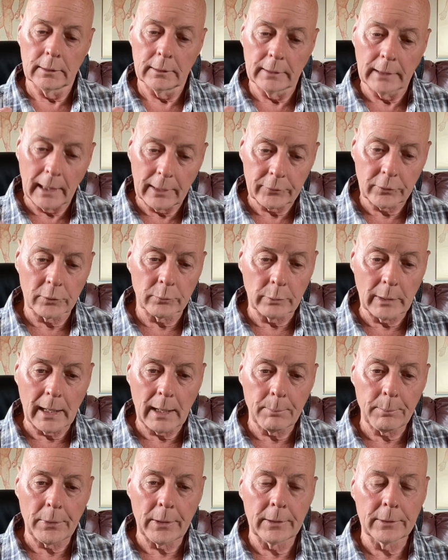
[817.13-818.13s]
That's a
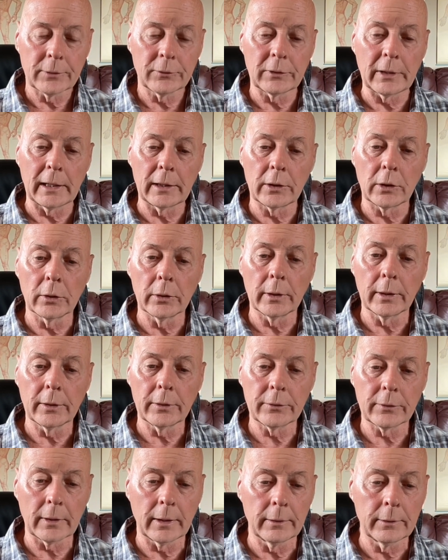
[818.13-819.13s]
wrap. Stay
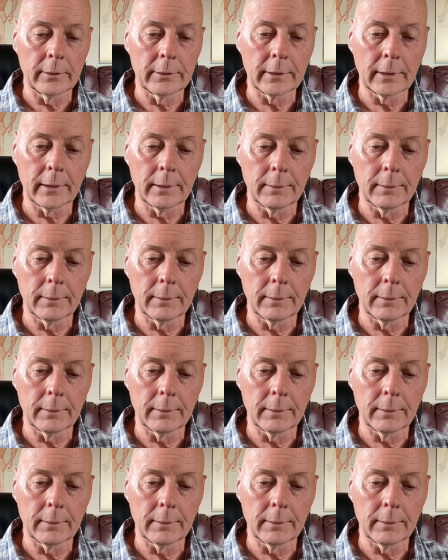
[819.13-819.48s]
curious and